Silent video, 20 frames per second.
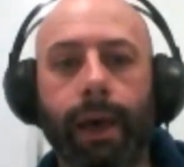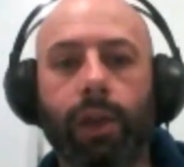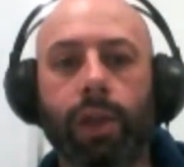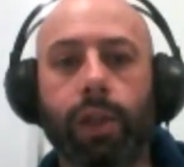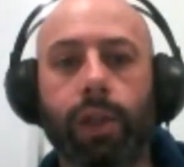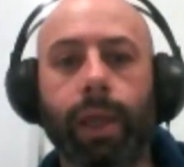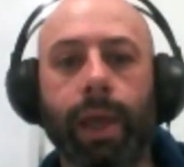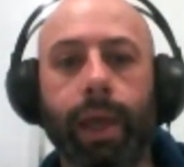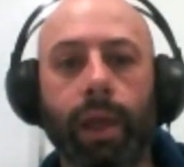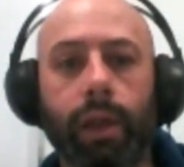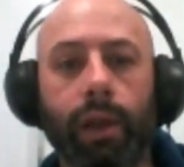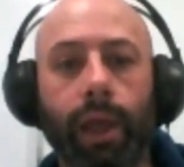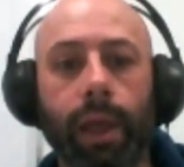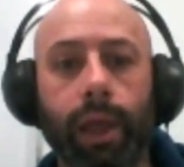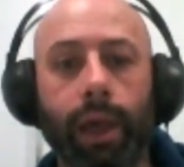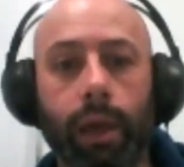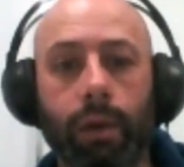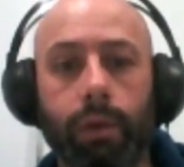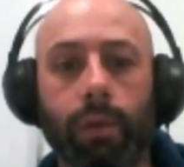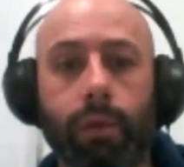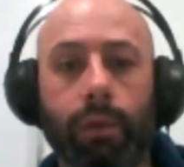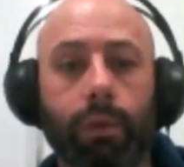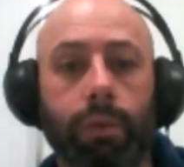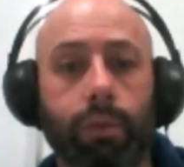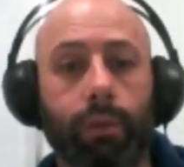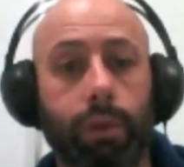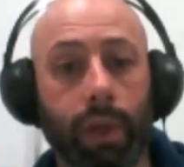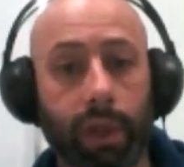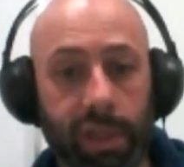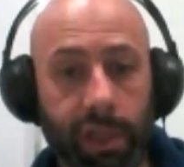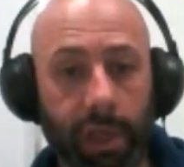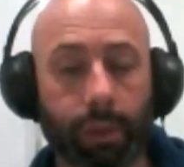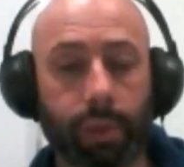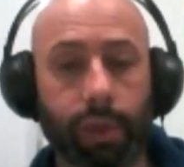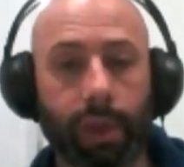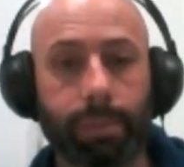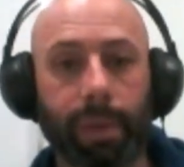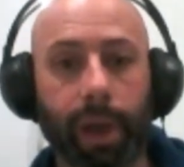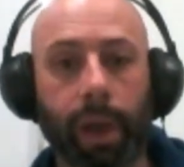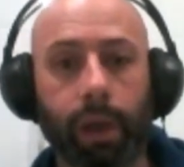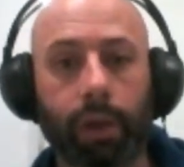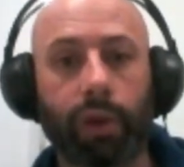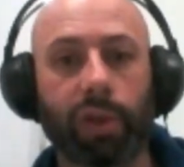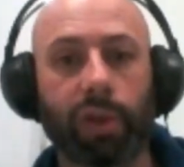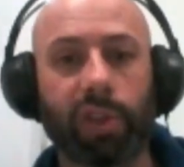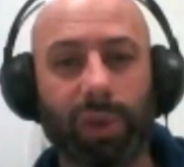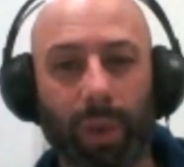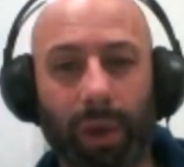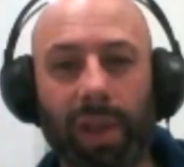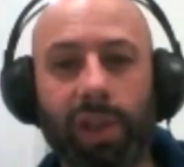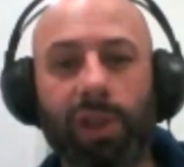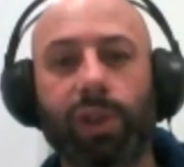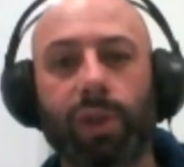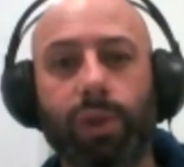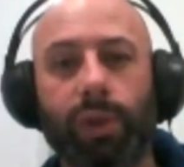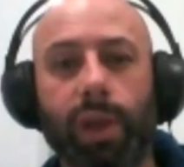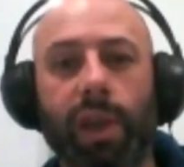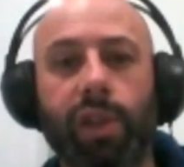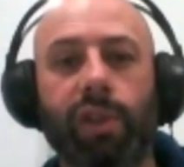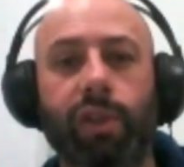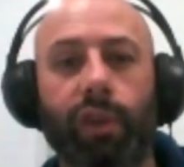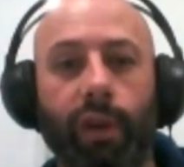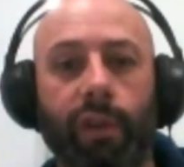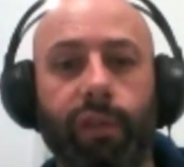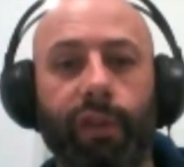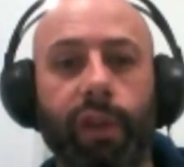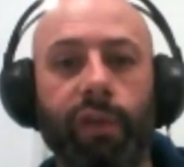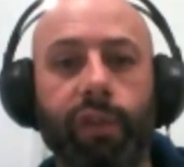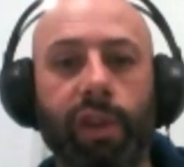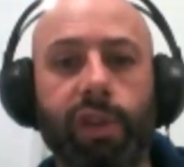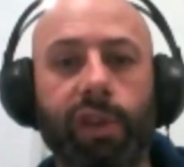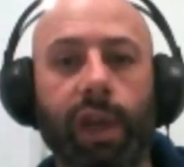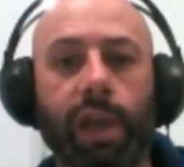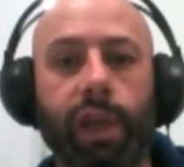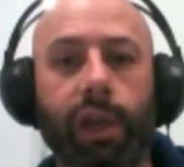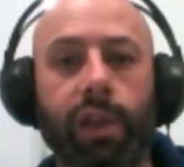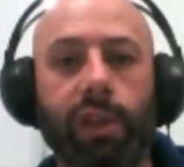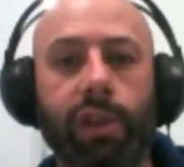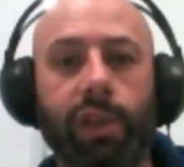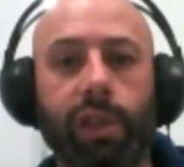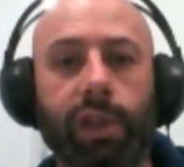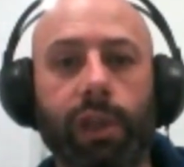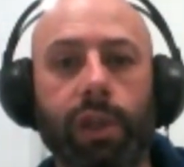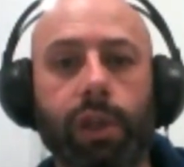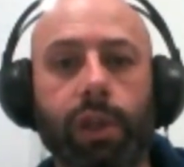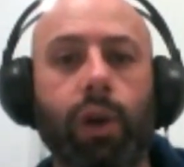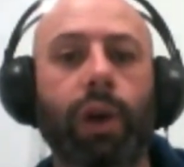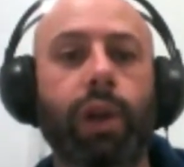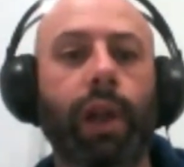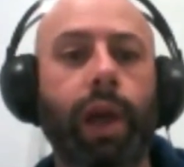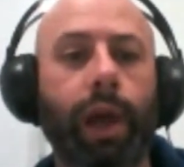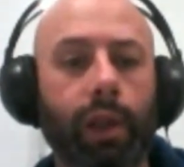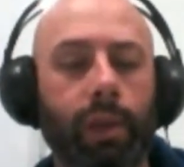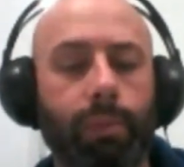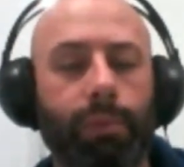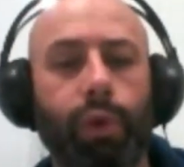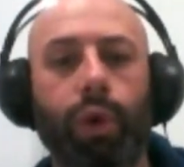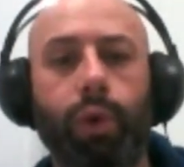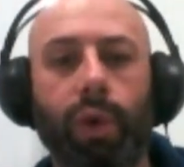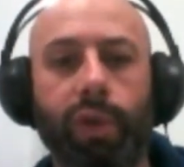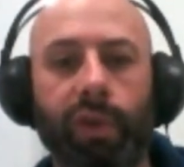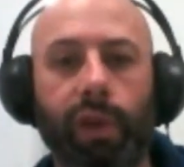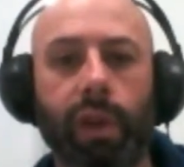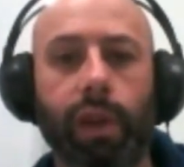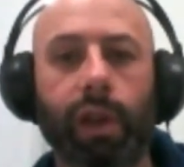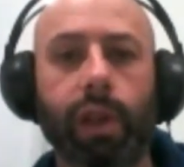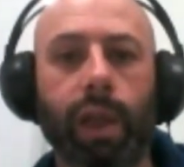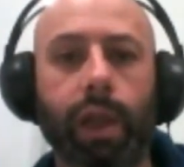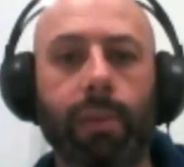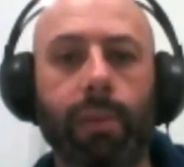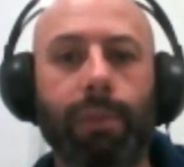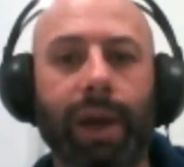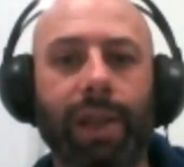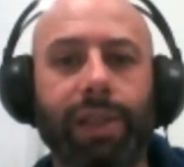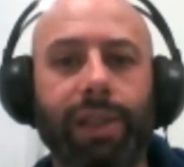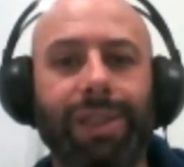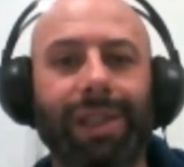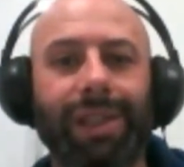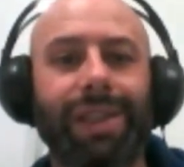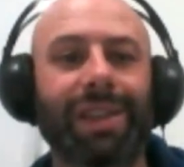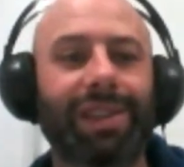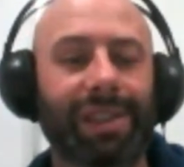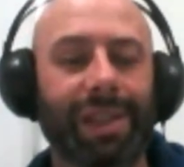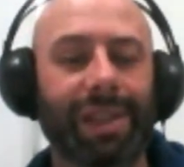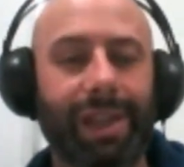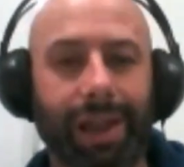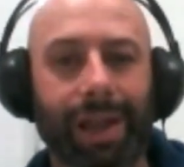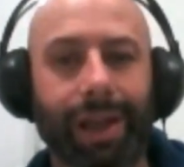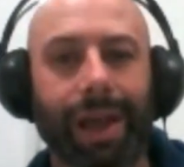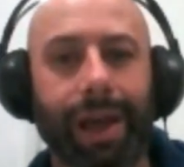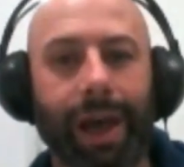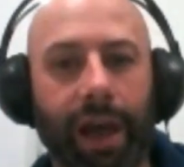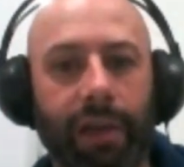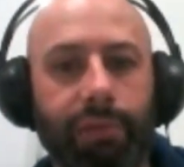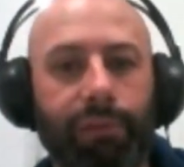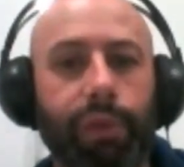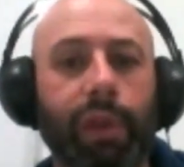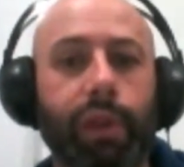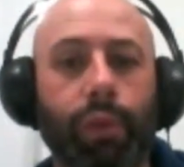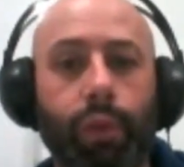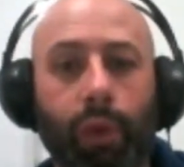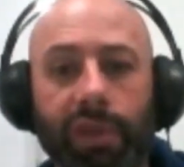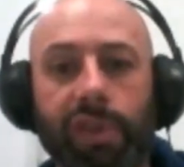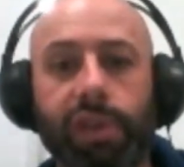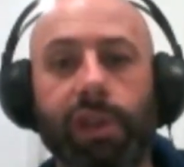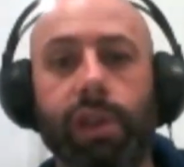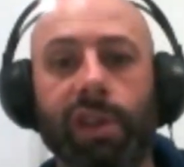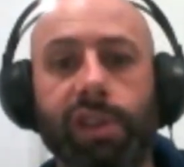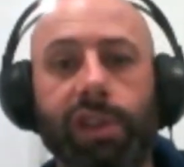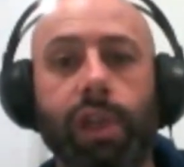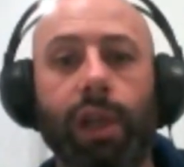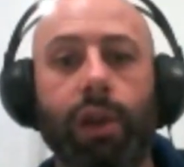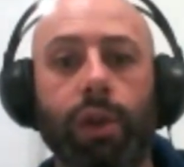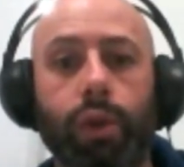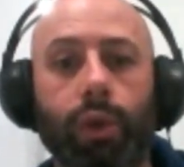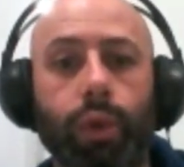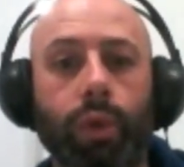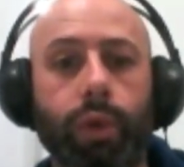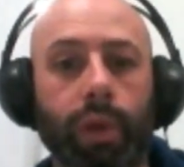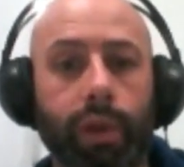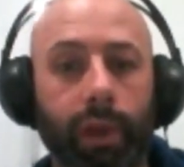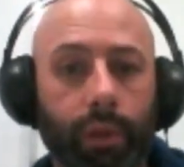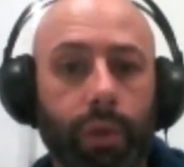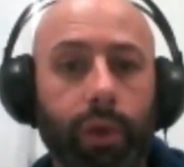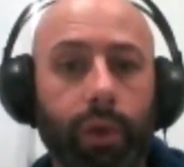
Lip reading: Claire, now, we'll continue with the back line. 22 inside 50s they conceded. I know the ball wasn't in there much in the second half, but it was in the second quarter.